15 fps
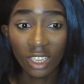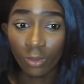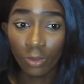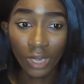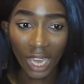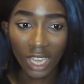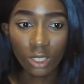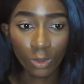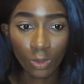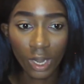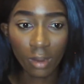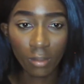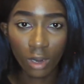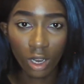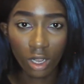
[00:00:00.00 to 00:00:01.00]
We had to wear
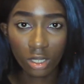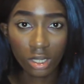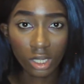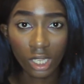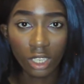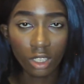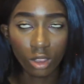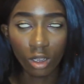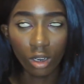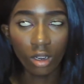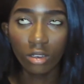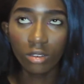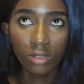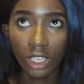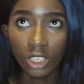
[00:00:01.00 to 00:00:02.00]
a mask like the
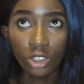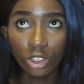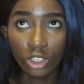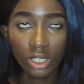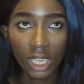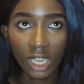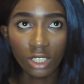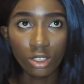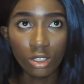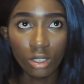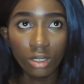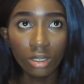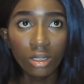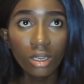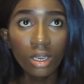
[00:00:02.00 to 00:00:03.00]
whole flight. You just had
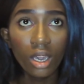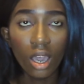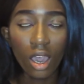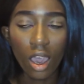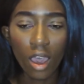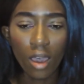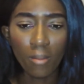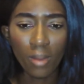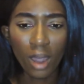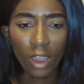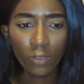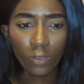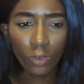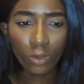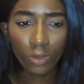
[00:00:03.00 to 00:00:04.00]
to. I
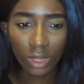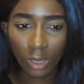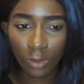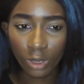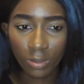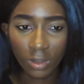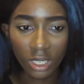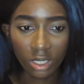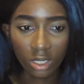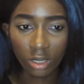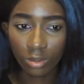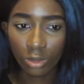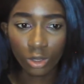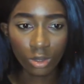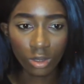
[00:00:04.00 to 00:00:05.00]
thought there would be
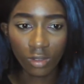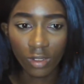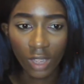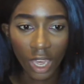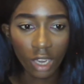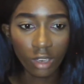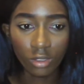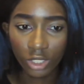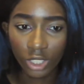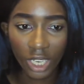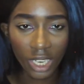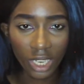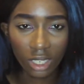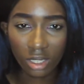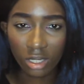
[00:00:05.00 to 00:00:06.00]
some sort of health
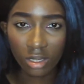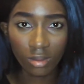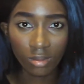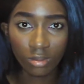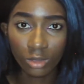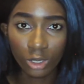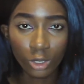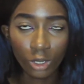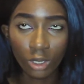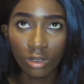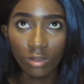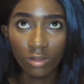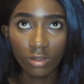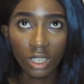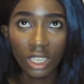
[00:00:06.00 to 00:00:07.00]
check, some sort
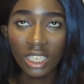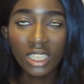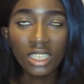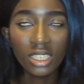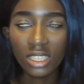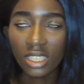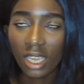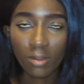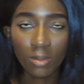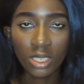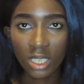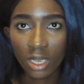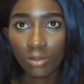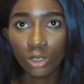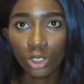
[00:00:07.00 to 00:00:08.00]
of, at least take my
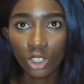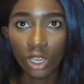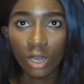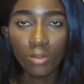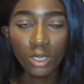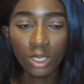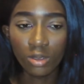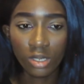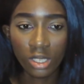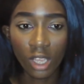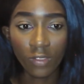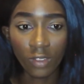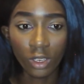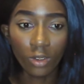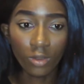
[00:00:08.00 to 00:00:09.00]
temperature, but there was
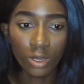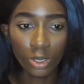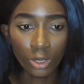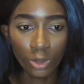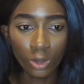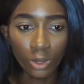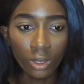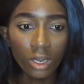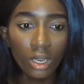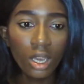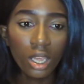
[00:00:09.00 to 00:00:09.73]
nothing of the sort.